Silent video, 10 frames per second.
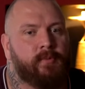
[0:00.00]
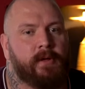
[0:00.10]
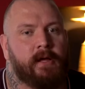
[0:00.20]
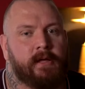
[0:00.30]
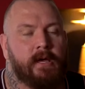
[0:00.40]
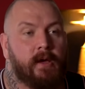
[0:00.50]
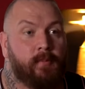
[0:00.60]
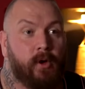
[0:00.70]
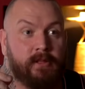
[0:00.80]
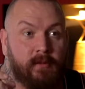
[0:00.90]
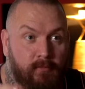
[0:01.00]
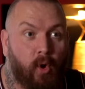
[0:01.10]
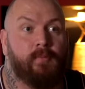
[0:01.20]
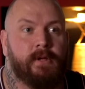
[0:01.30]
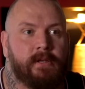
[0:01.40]
But in the
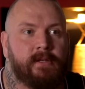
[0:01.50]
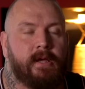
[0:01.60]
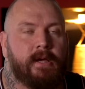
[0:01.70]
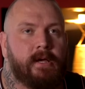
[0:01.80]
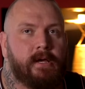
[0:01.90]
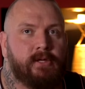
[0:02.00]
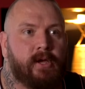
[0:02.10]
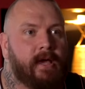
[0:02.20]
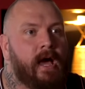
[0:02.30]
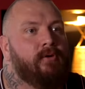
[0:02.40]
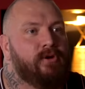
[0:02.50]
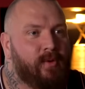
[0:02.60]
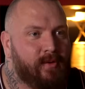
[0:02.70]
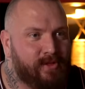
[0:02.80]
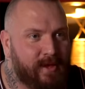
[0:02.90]
moment, you get carried
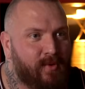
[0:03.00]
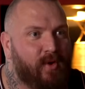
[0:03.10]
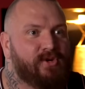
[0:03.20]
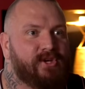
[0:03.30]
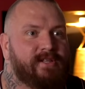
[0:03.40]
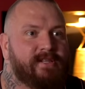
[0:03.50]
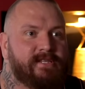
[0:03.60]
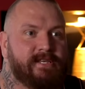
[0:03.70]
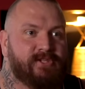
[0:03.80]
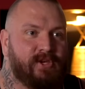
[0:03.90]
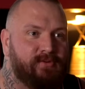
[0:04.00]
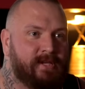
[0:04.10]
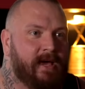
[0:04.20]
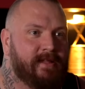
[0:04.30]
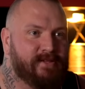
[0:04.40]
away with the emotions. These two
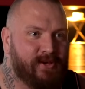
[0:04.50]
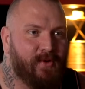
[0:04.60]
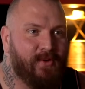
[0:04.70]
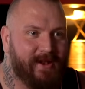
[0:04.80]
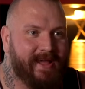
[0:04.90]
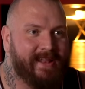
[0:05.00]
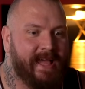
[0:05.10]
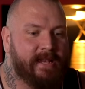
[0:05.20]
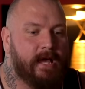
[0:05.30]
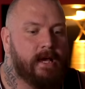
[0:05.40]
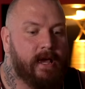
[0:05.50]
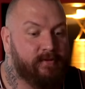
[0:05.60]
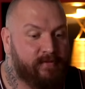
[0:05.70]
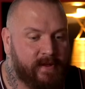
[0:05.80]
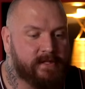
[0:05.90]
titans are going head to head.
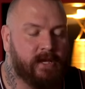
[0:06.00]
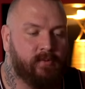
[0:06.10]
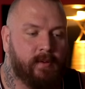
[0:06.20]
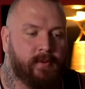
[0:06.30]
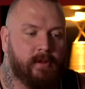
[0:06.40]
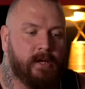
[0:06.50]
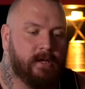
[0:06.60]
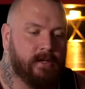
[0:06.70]
It feels that way. But